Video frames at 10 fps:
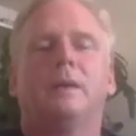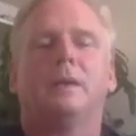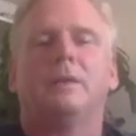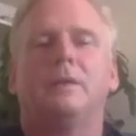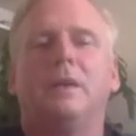
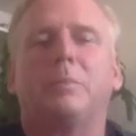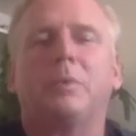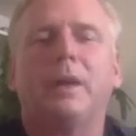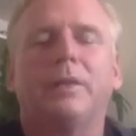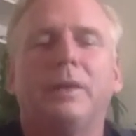Deep
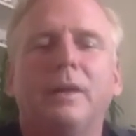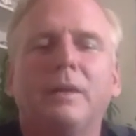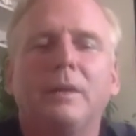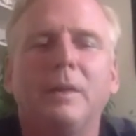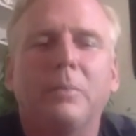breath in,
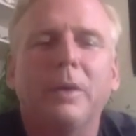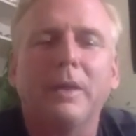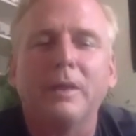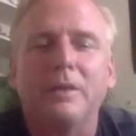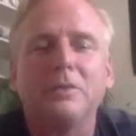deep breath
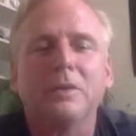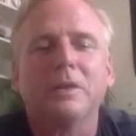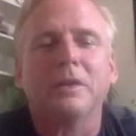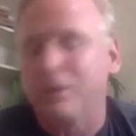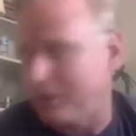out. These are
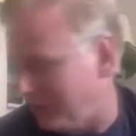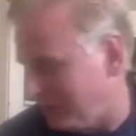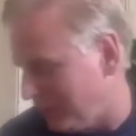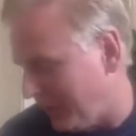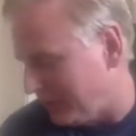killer. No
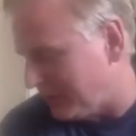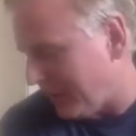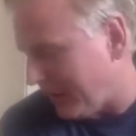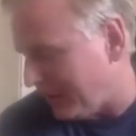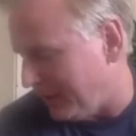two ways about it.